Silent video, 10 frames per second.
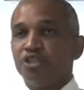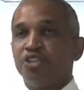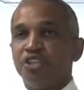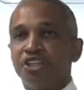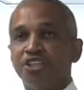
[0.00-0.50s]

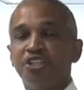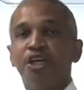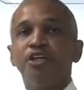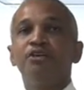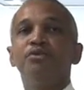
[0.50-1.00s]
to
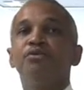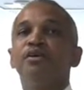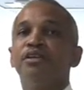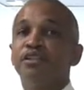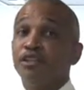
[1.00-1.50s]
continue
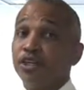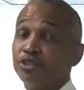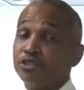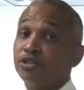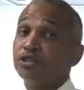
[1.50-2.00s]

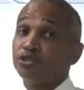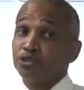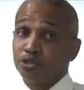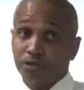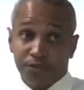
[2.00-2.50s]
this
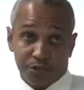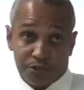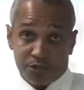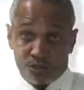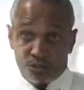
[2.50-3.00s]
service.